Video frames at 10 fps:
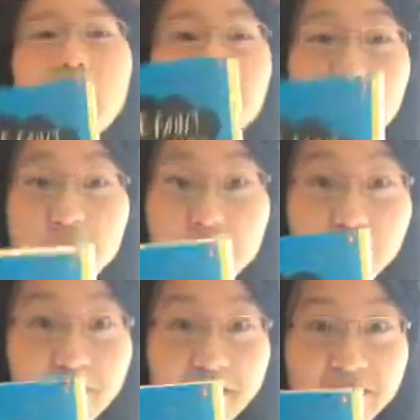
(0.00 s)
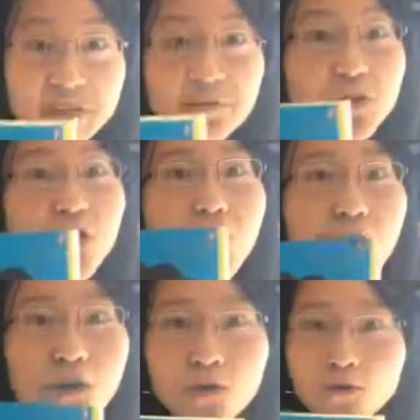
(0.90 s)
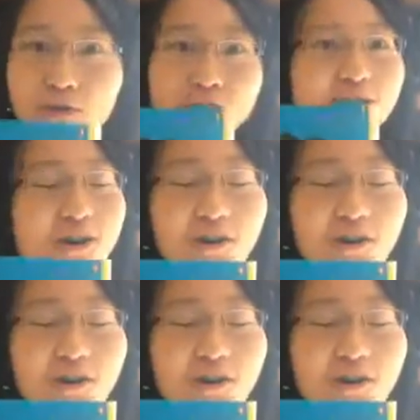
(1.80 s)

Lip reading: I'm going to be reading this book over and